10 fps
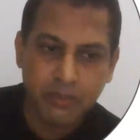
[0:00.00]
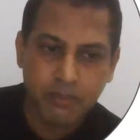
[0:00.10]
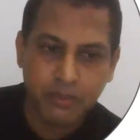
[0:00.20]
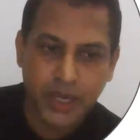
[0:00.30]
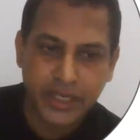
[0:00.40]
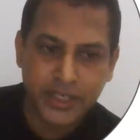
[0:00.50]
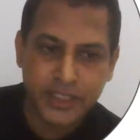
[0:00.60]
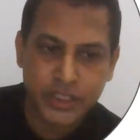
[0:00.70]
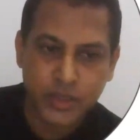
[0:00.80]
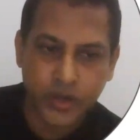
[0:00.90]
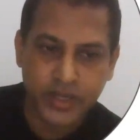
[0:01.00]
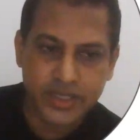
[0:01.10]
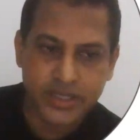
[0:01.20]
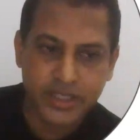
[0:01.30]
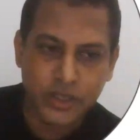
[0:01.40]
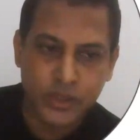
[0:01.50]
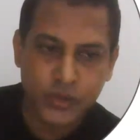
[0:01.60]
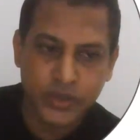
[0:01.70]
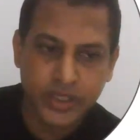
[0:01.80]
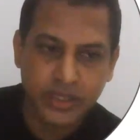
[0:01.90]
pain disorders,
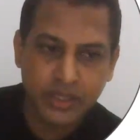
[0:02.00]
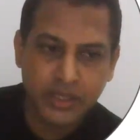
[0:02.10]
including